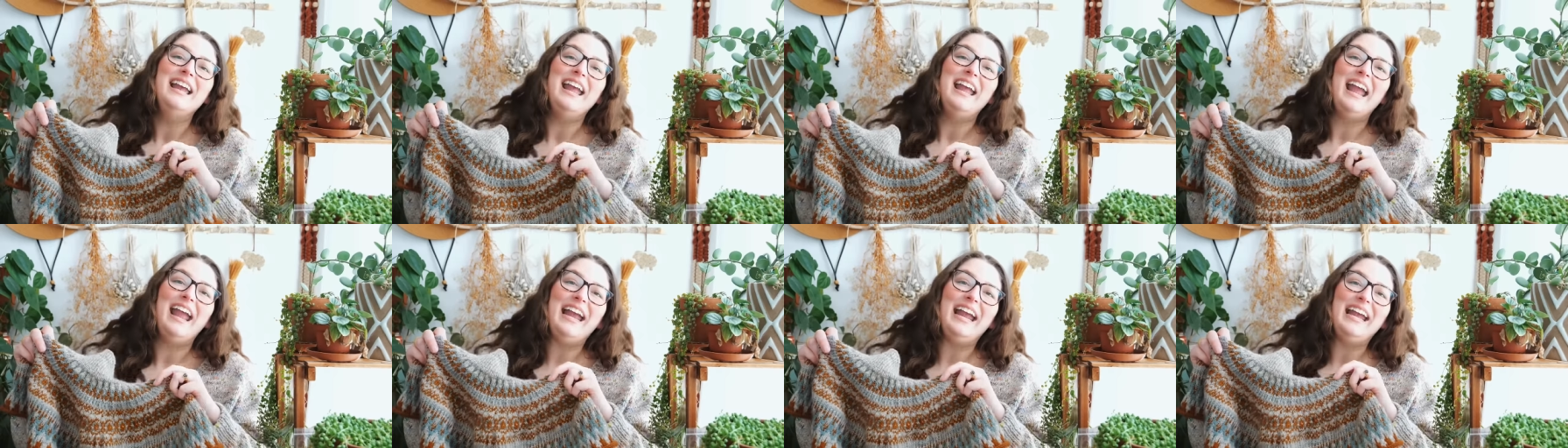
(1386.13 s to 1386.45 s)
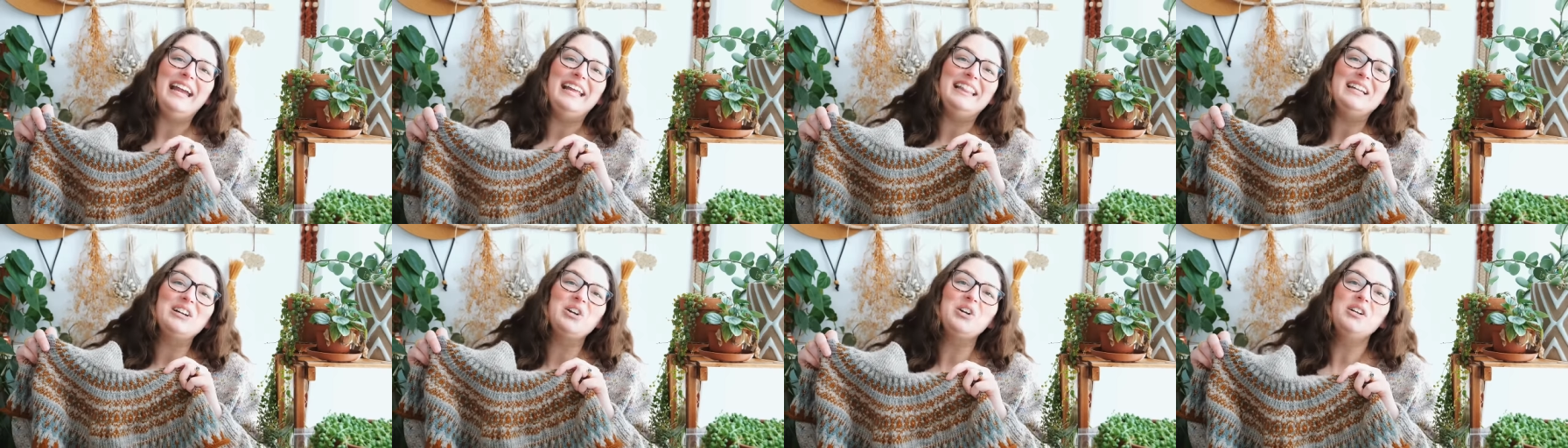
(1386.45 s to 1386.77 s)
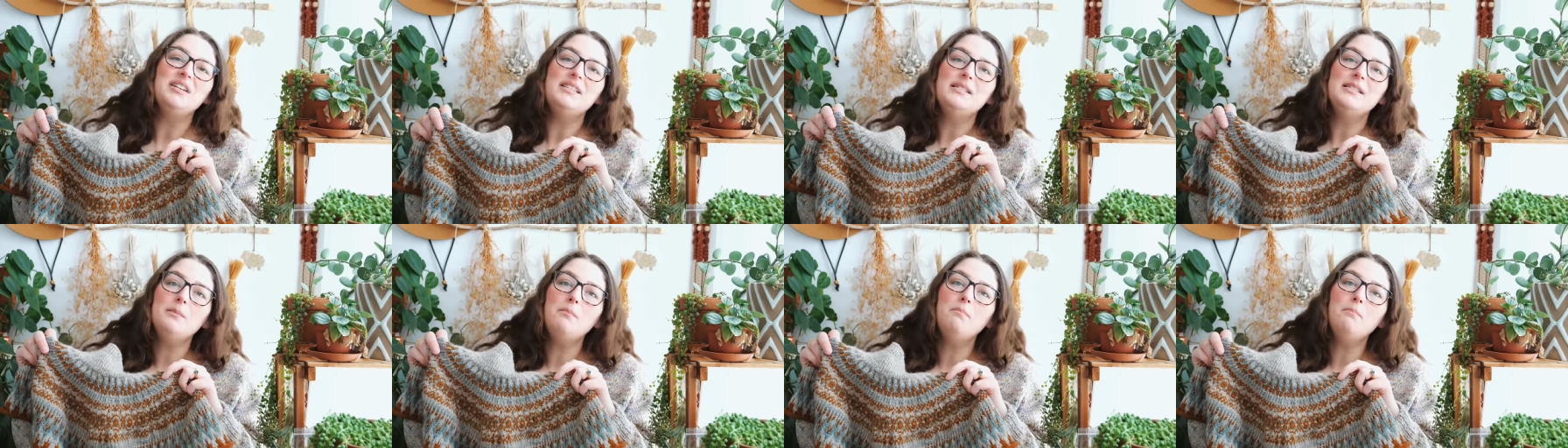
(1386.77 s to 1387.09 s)
and there
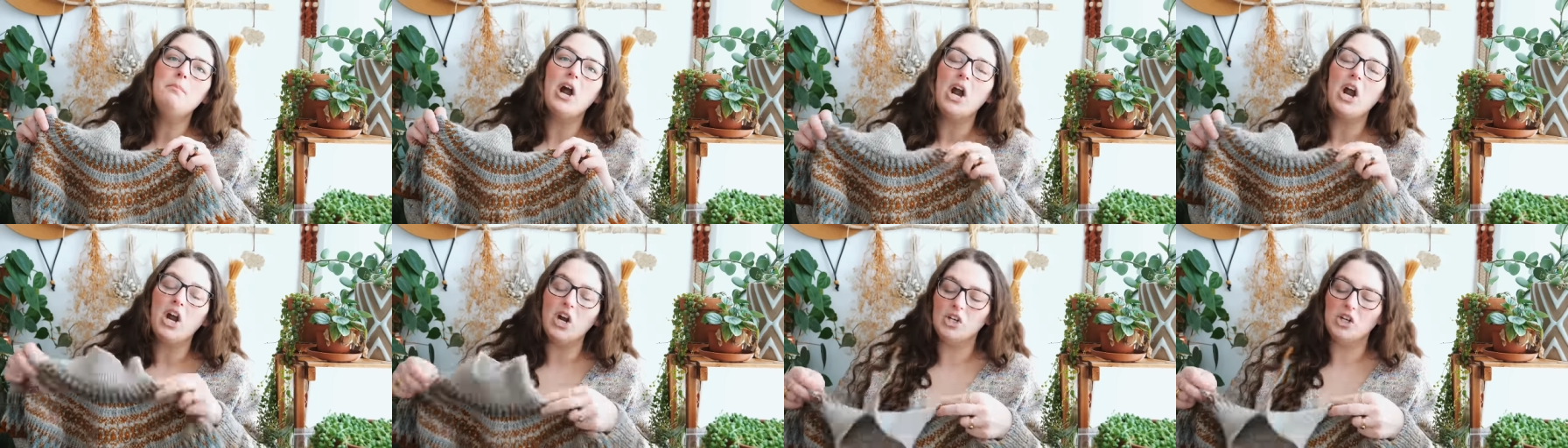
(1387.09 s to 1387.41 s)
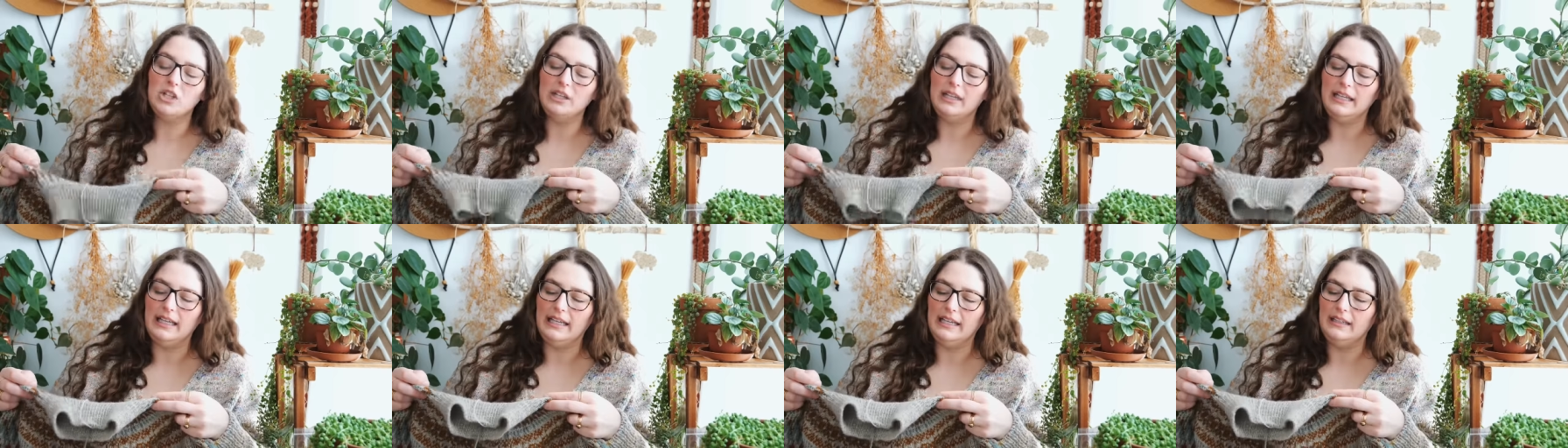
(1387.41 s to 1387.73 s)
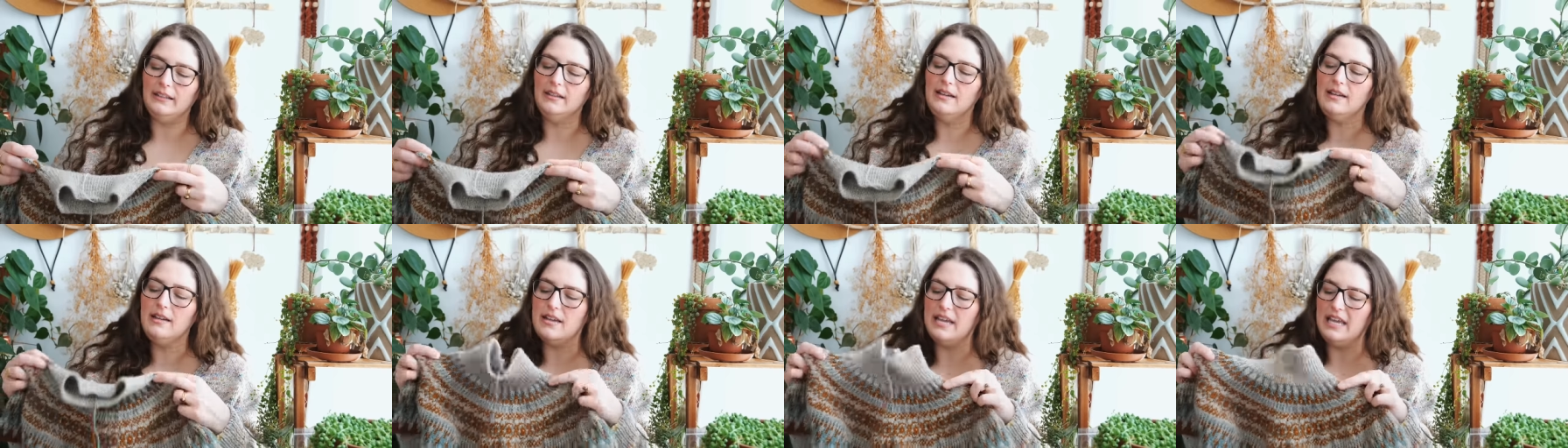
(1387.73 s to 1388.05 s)
is some
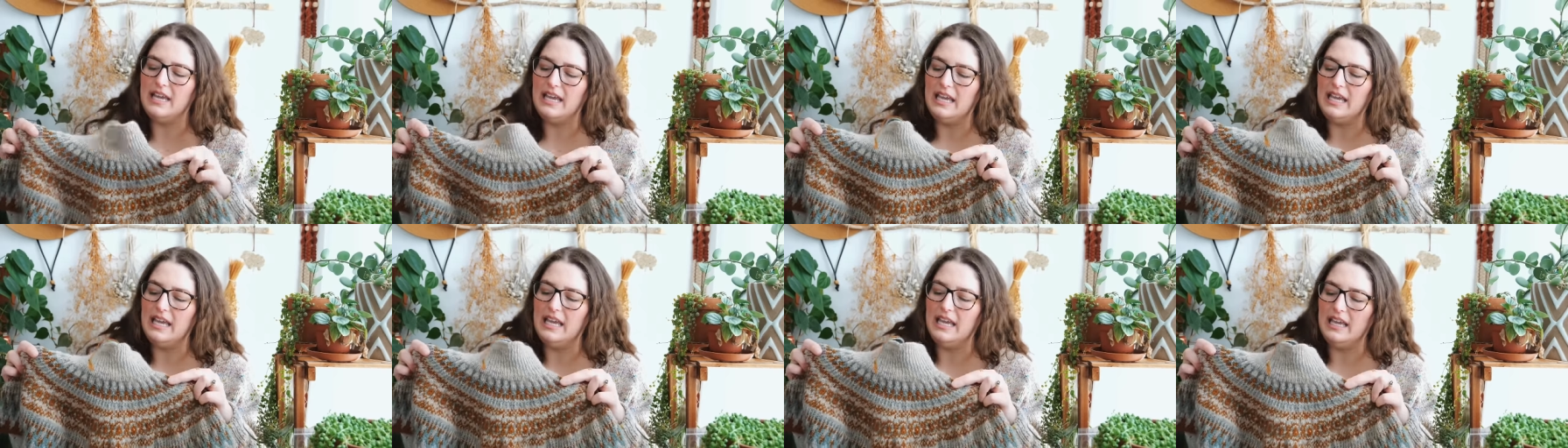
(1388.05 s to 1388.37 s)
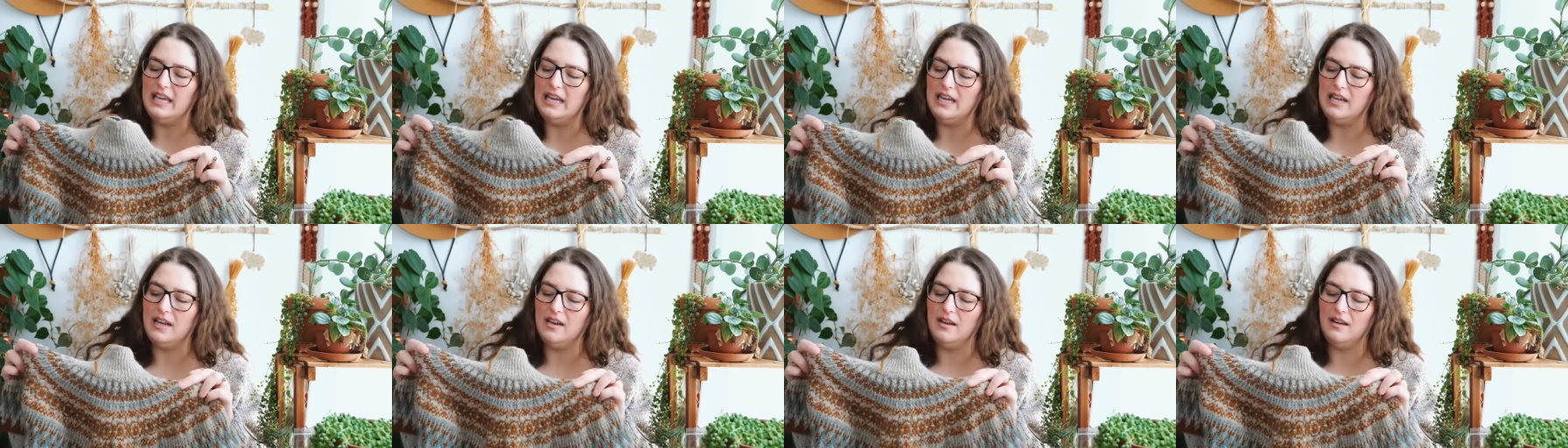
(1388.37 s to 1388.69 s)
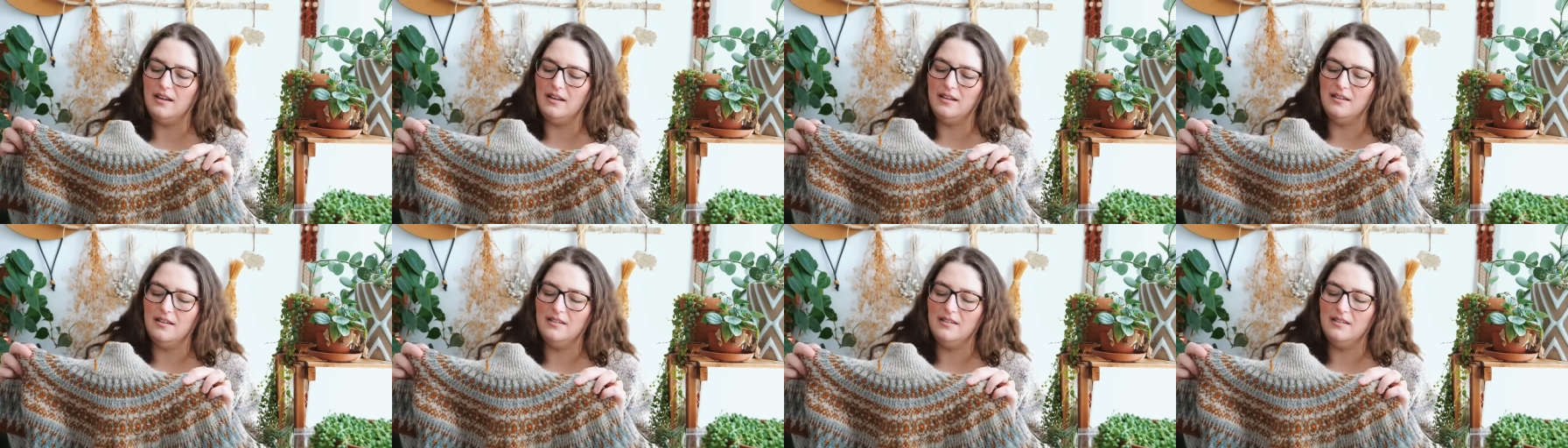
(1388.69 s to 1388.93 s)
purling in